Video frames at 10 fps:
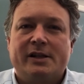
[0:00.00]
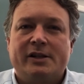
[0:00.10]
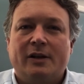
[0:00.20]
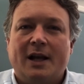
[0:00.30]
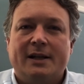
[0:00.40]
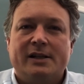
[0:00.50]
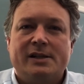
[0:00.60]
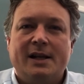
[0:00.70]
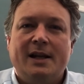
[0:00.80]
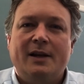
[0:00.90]
that you'd like to
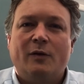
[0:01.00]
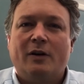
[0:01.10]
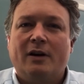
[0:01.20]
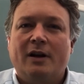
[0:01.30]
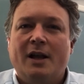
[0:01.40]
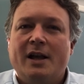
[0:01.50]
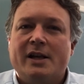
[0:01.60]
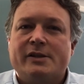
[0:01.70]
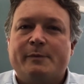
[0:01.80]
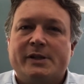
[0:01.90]
see, or
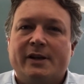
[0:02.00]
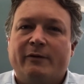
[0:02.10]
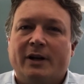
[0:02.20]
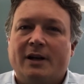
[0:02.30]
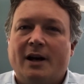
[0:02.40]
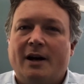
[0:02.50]
specific